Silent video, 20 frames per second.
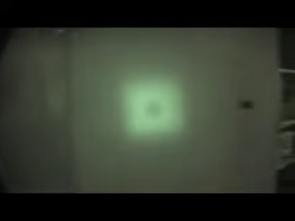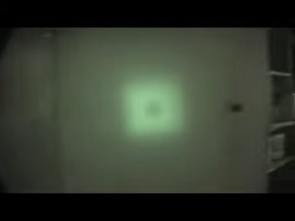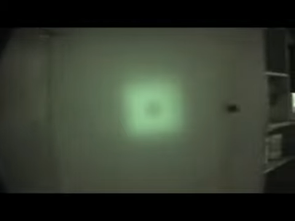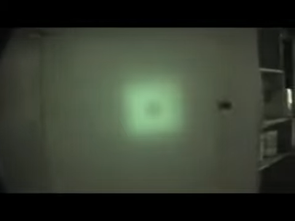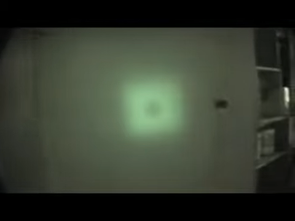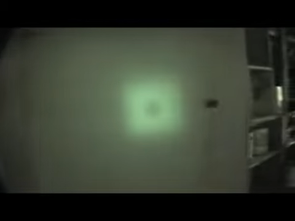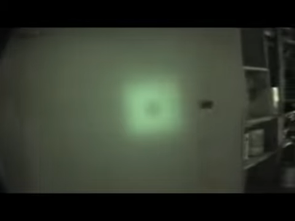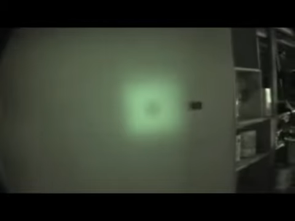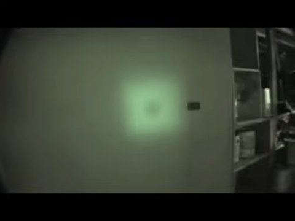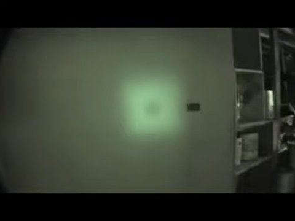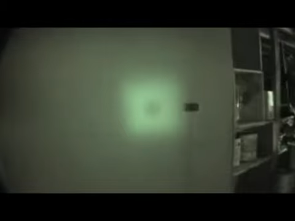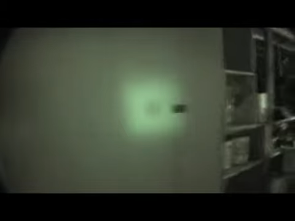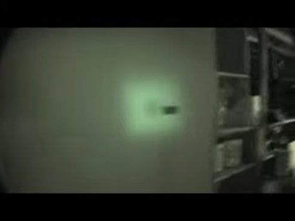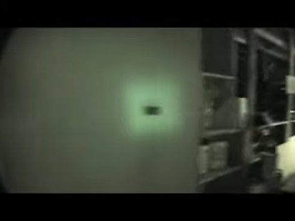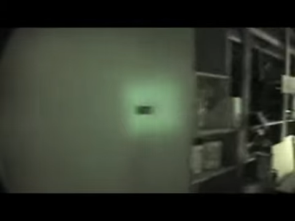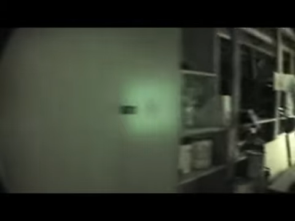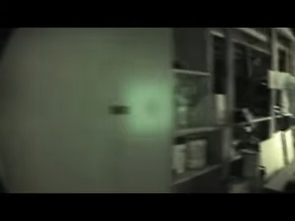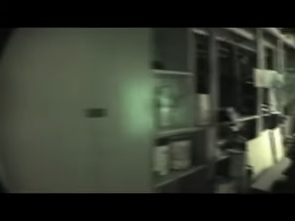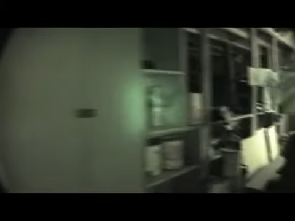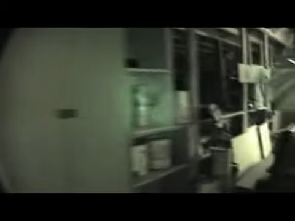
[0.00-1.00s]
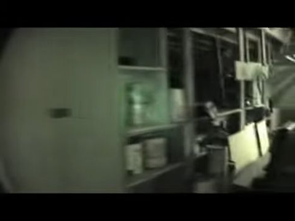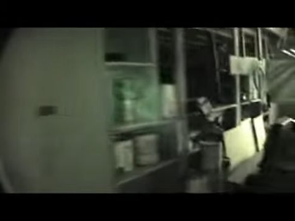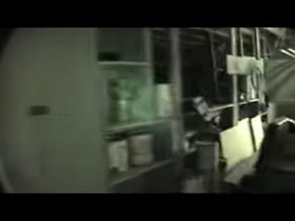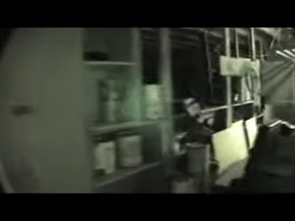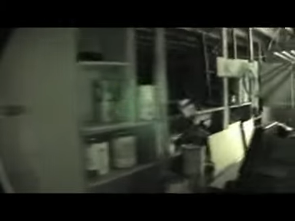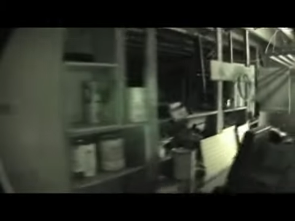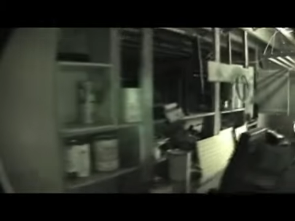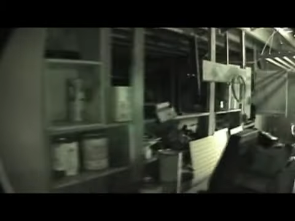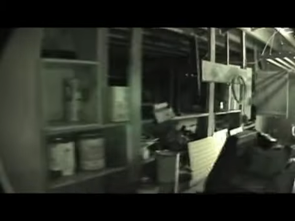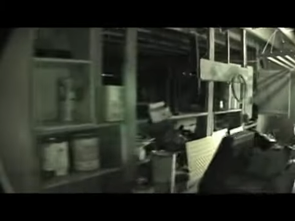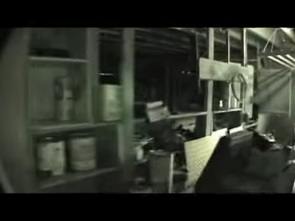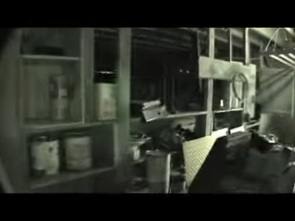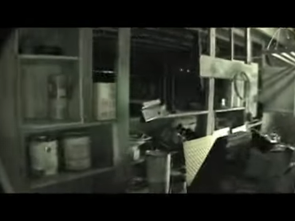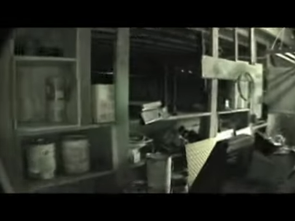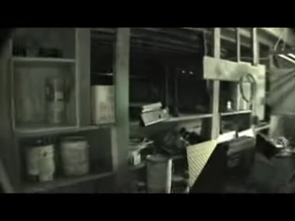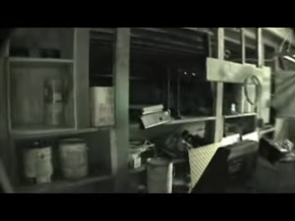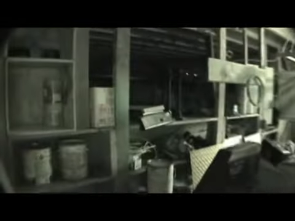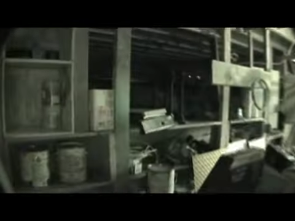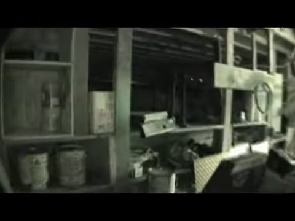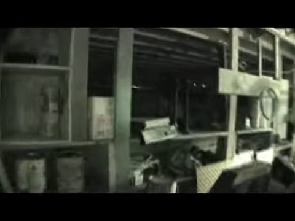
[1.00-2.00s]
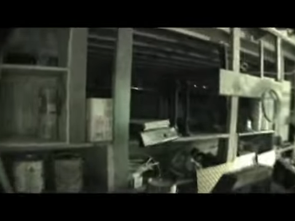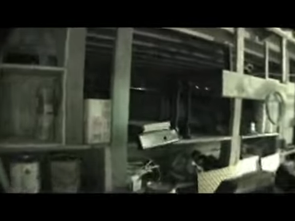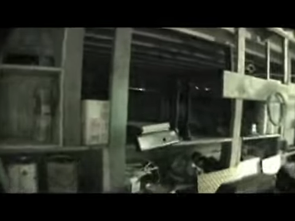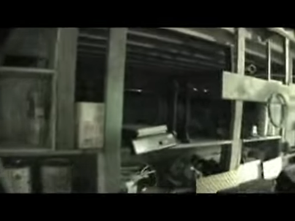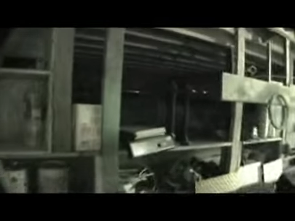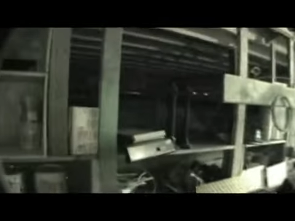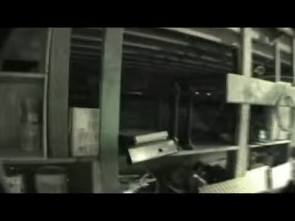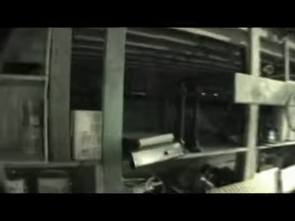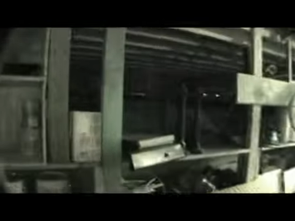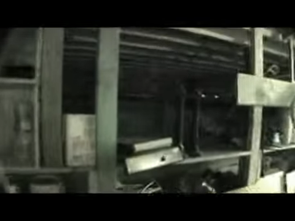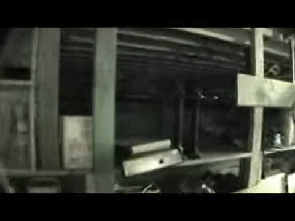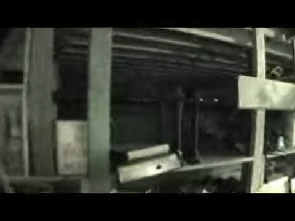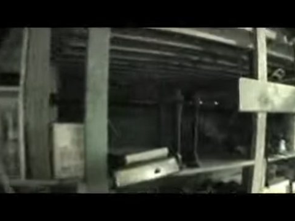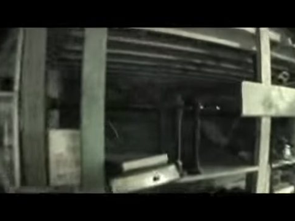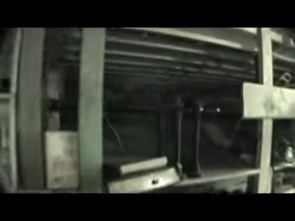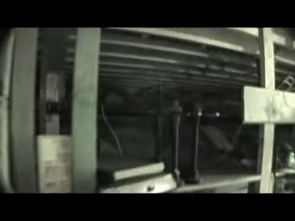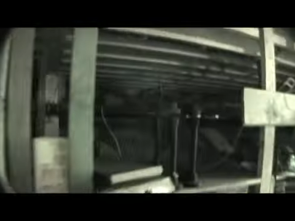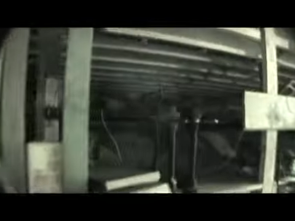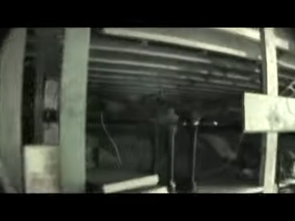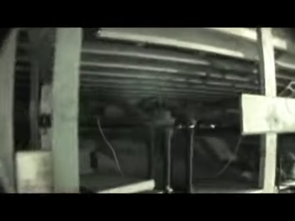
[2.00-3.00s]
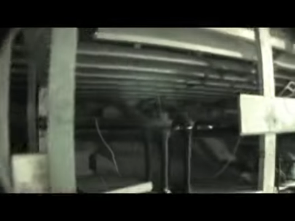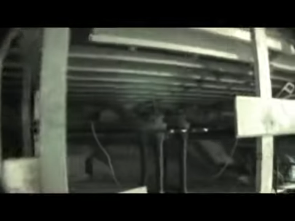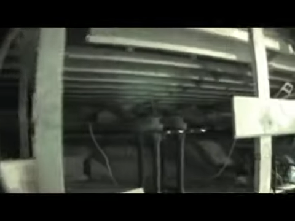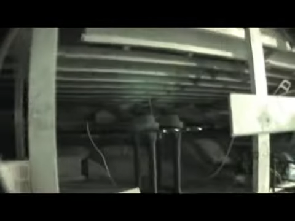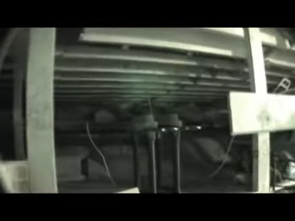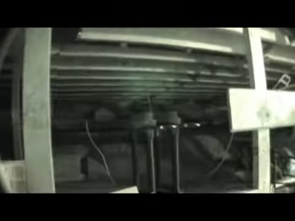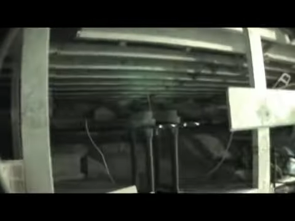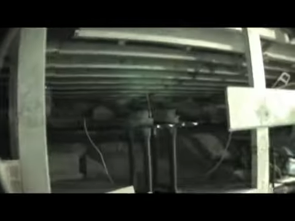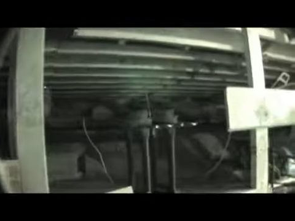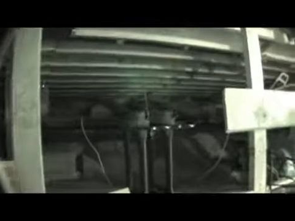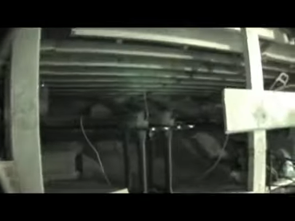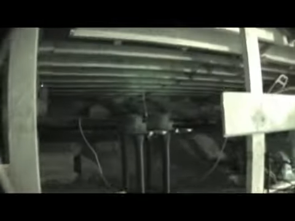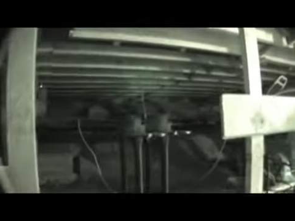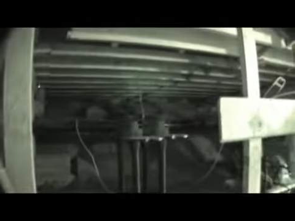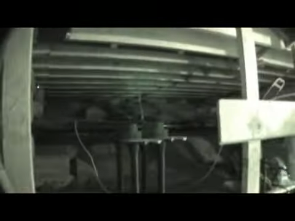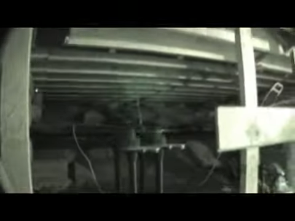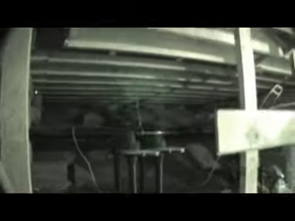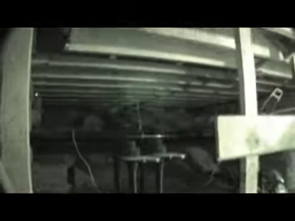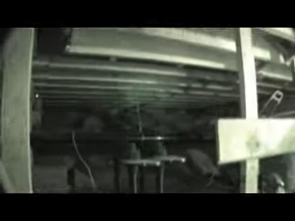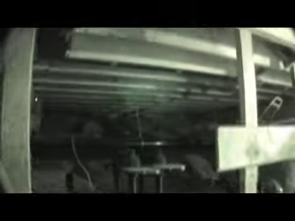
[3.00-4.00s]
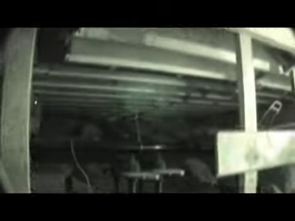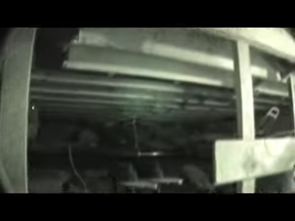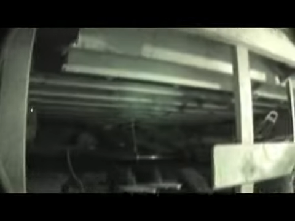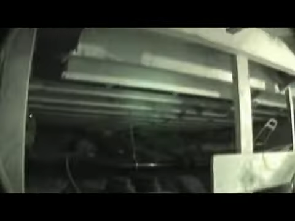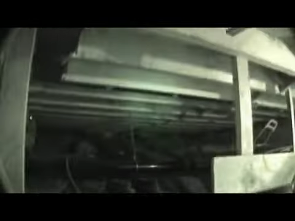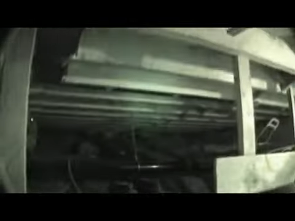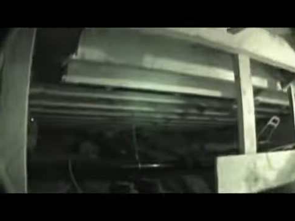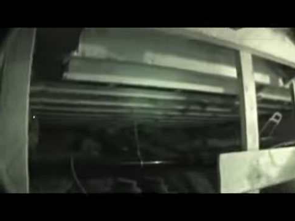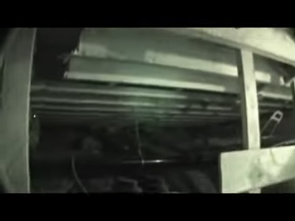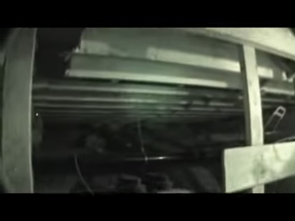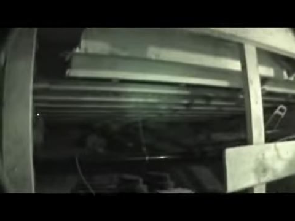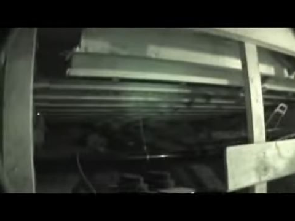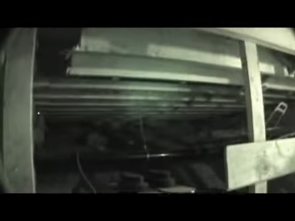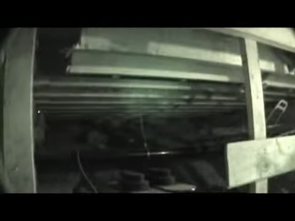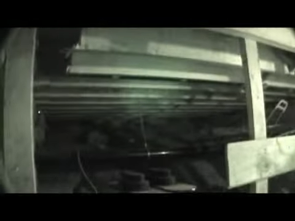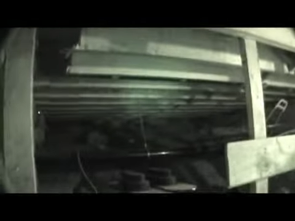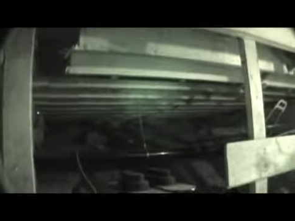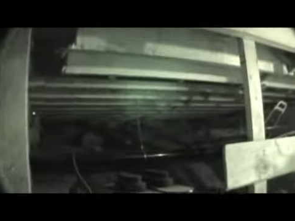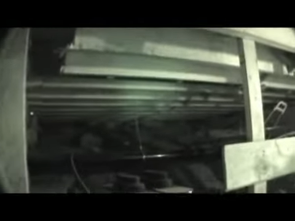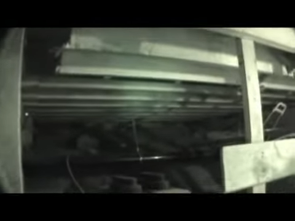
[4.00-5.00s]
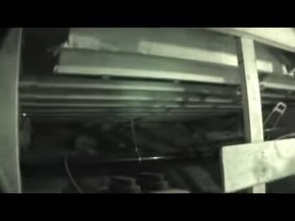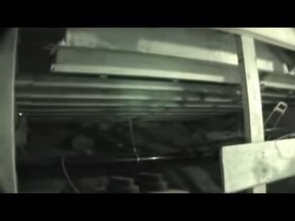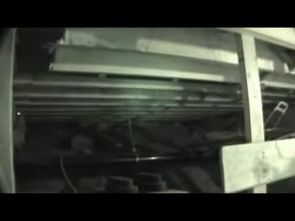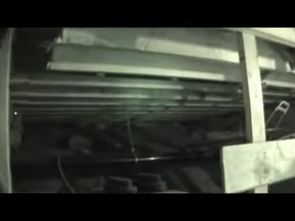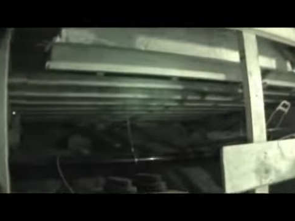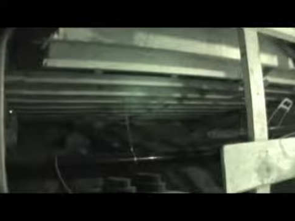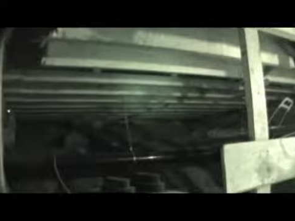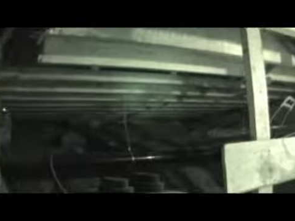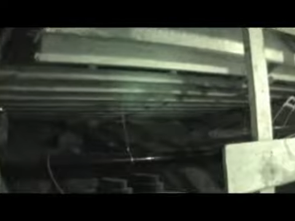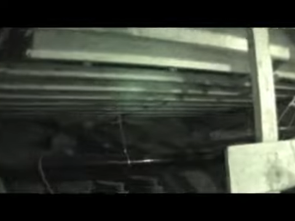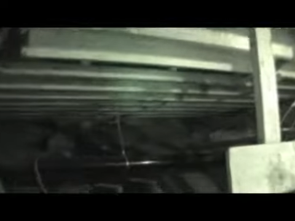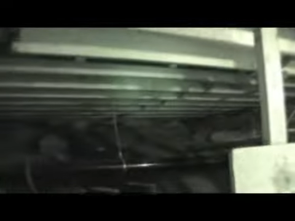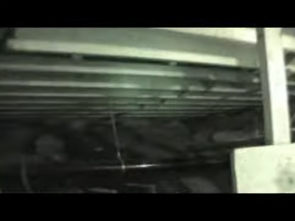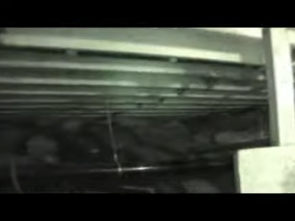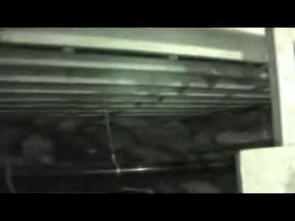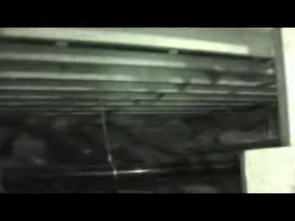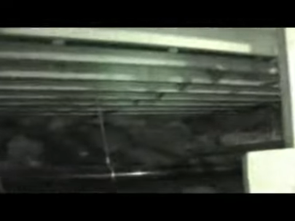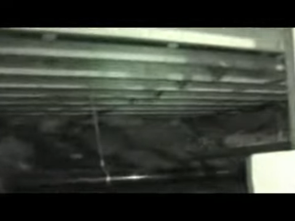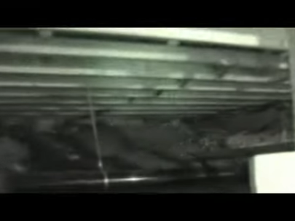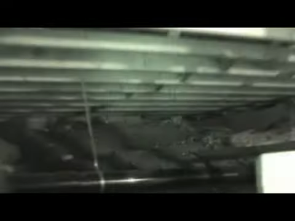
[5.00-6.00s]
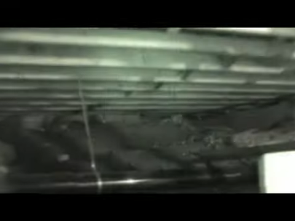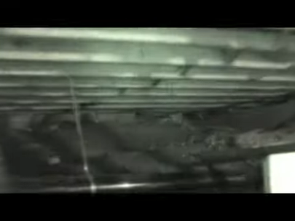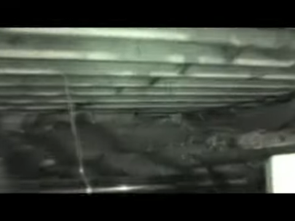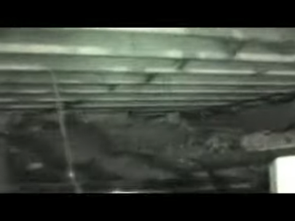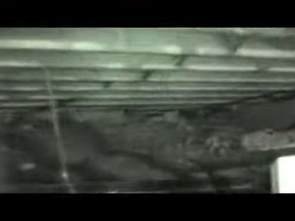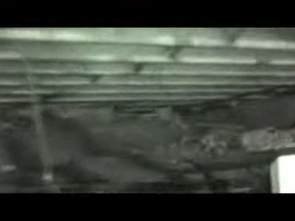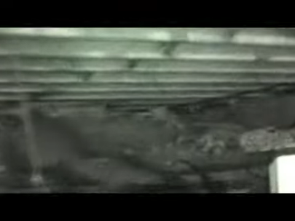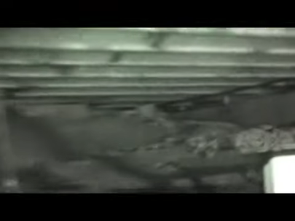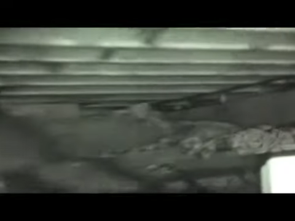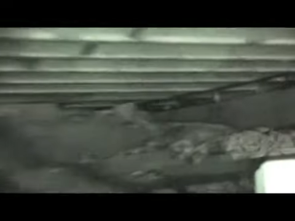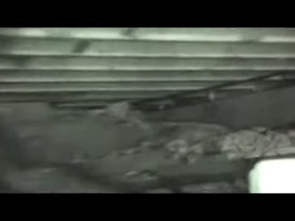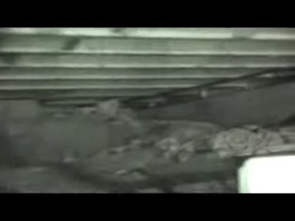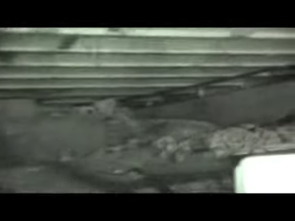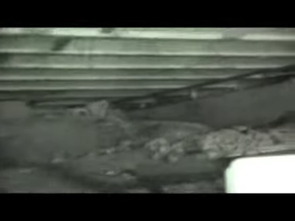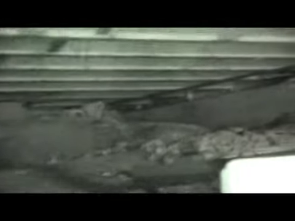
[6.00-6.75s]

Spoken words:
No face is visible, so there are no lips to read.